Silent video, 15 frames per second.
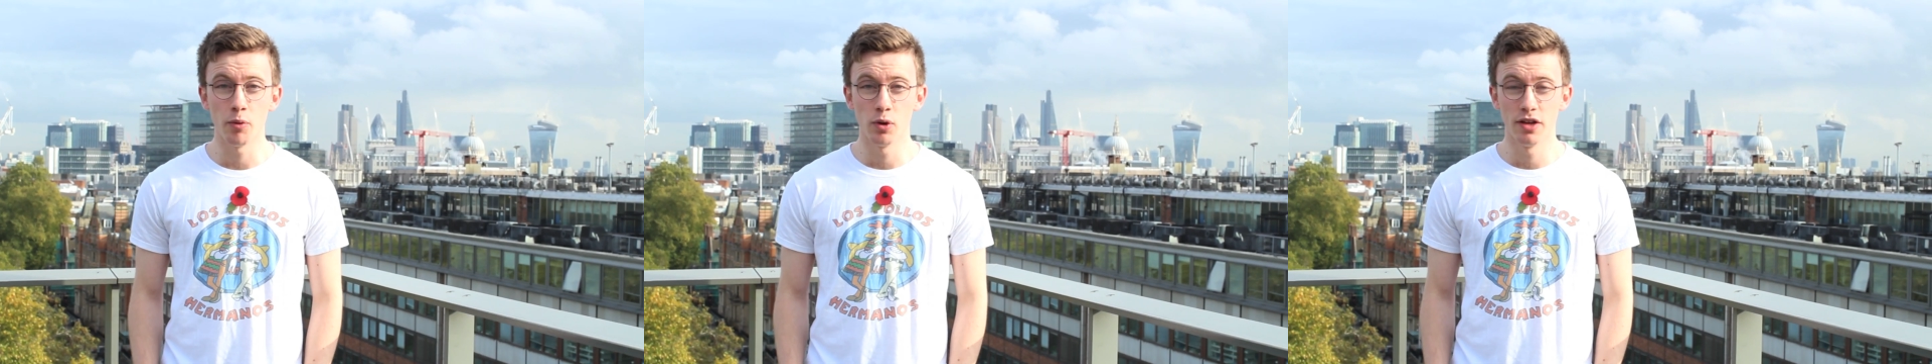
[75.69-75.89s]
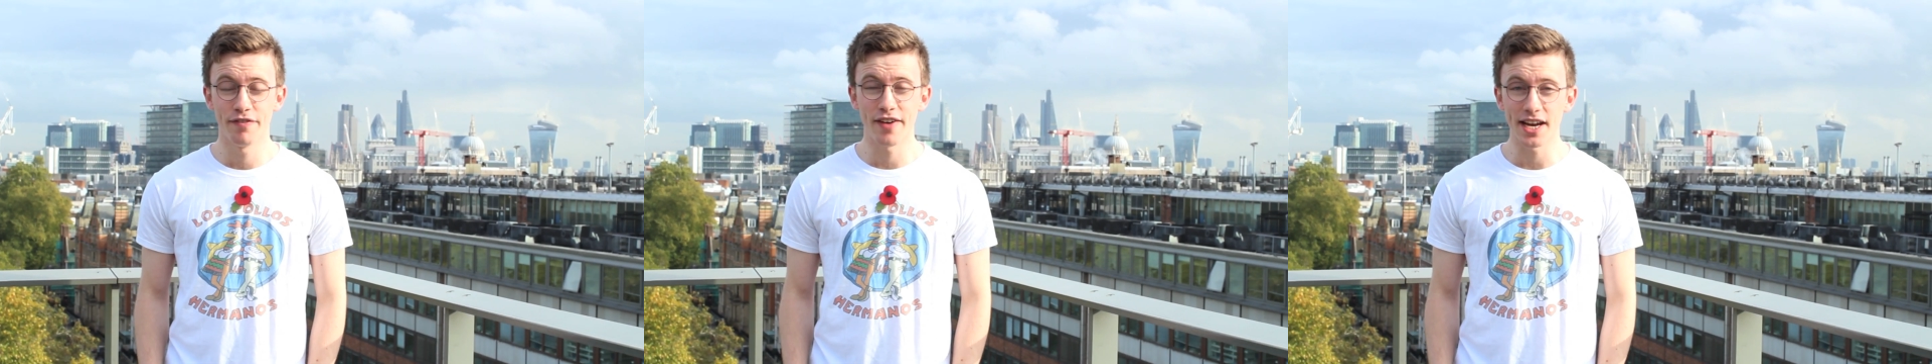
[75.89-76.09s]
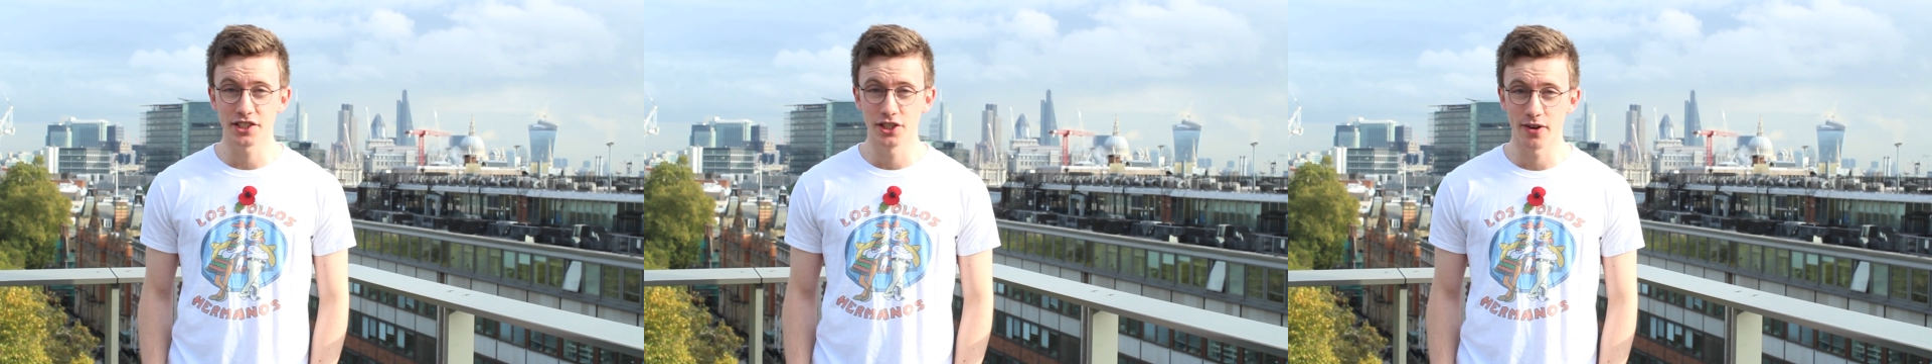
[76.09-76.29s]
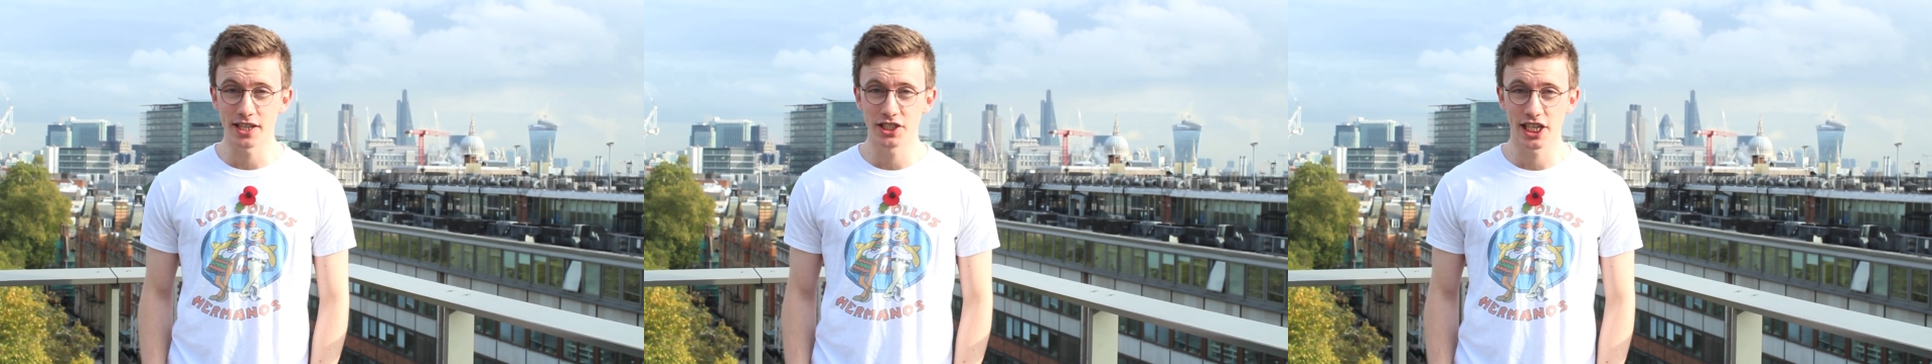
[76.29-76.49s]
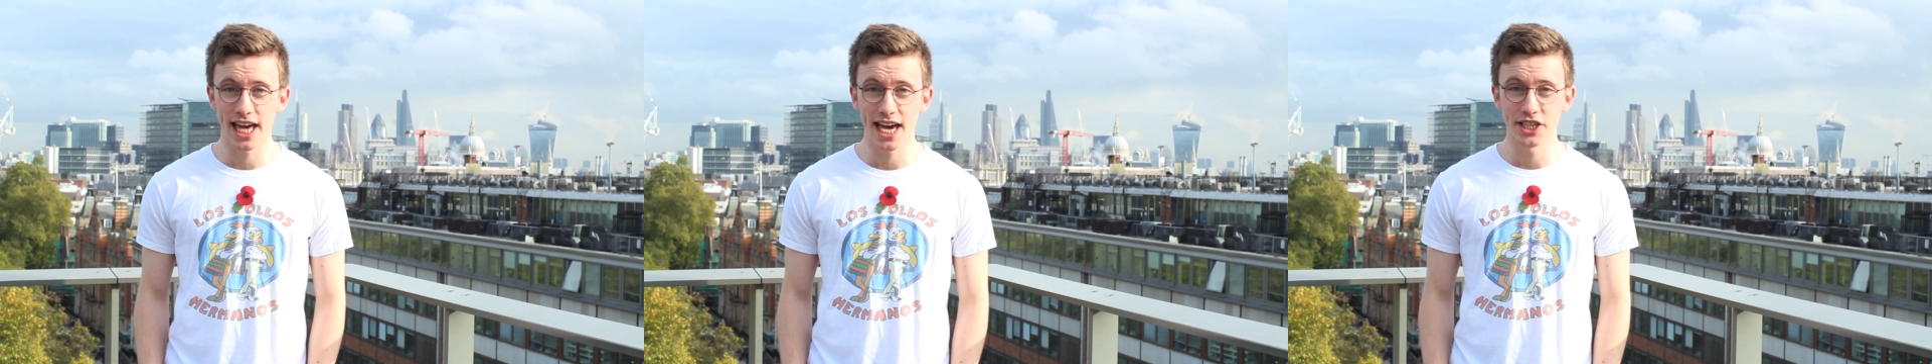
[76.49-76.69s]
will affect your
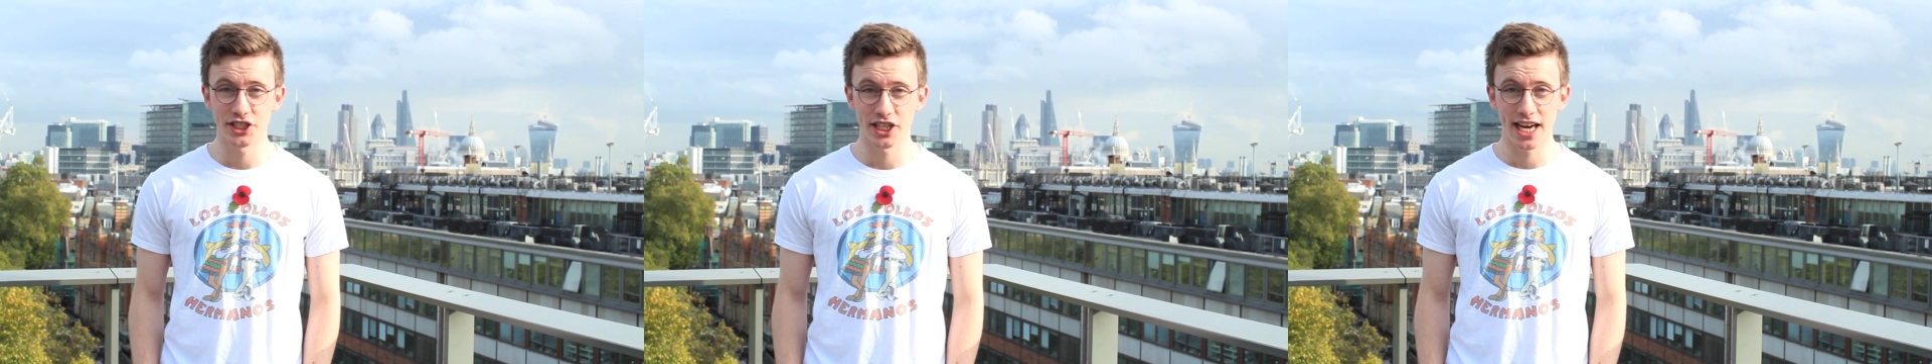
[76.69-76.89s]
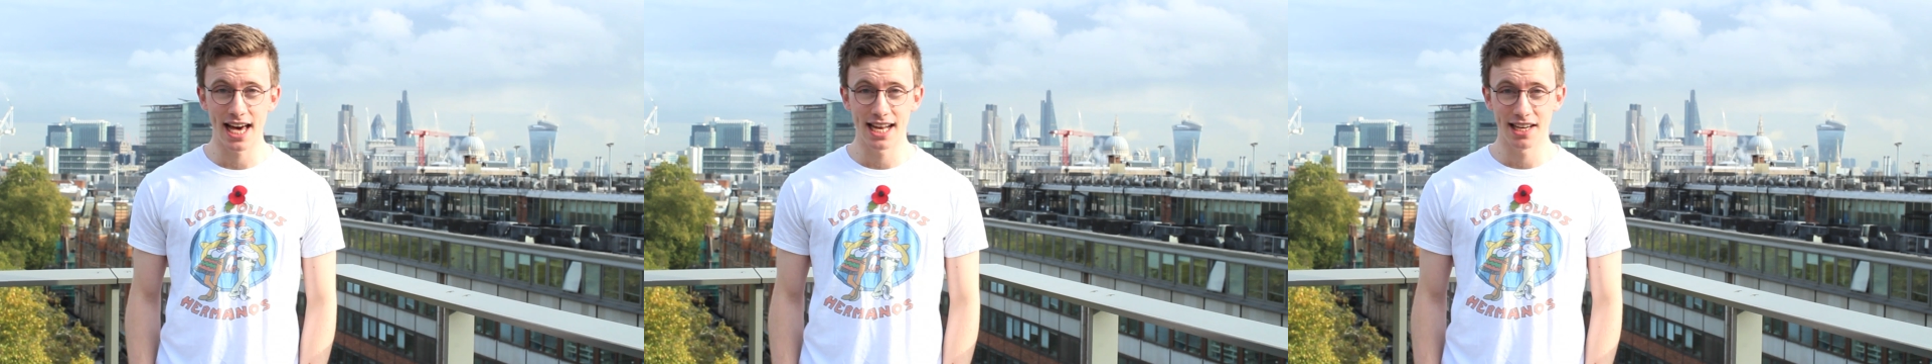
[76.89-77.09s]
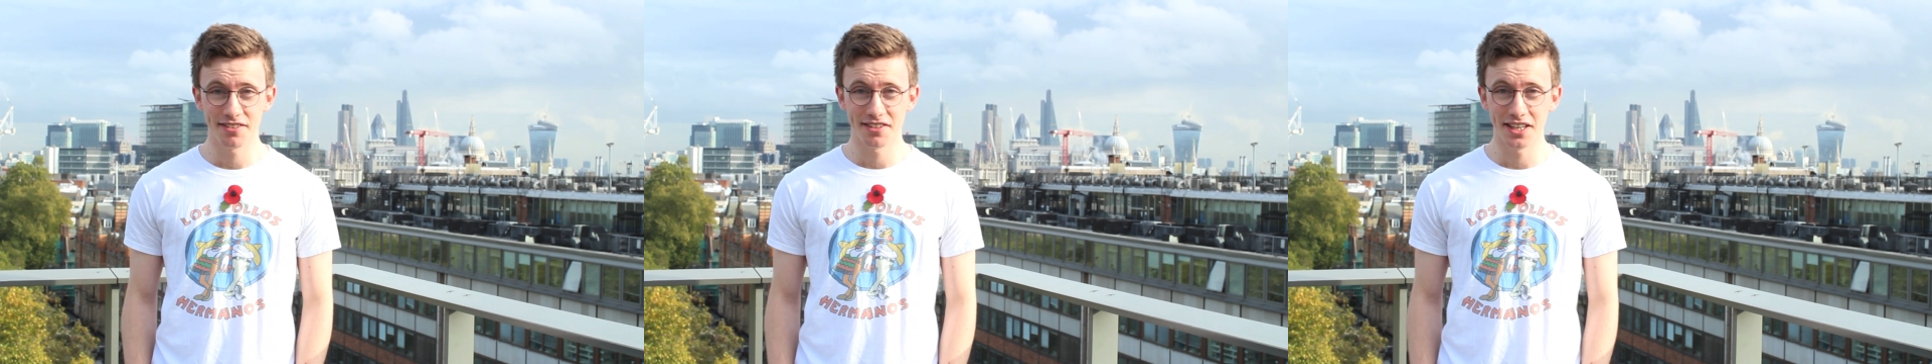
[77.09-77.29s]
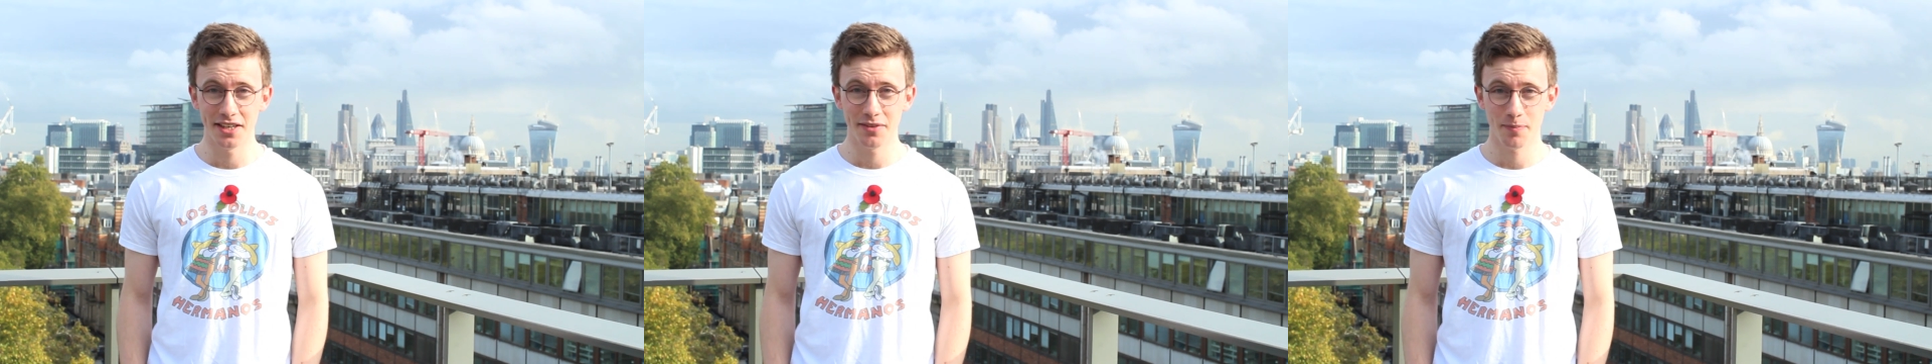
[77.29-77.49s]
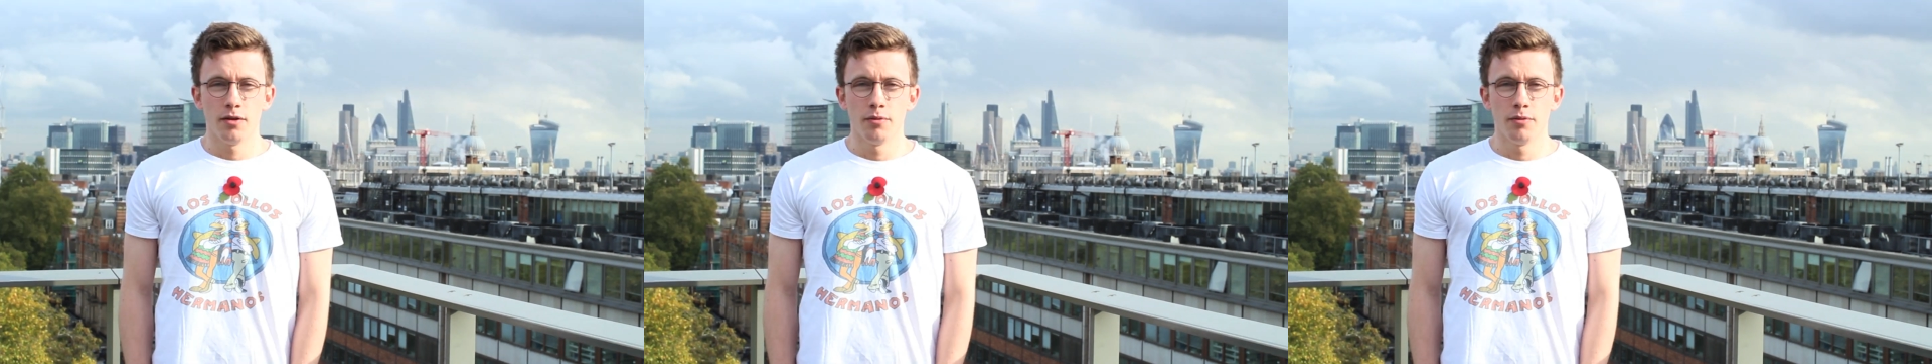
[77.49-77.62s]
education at LSE.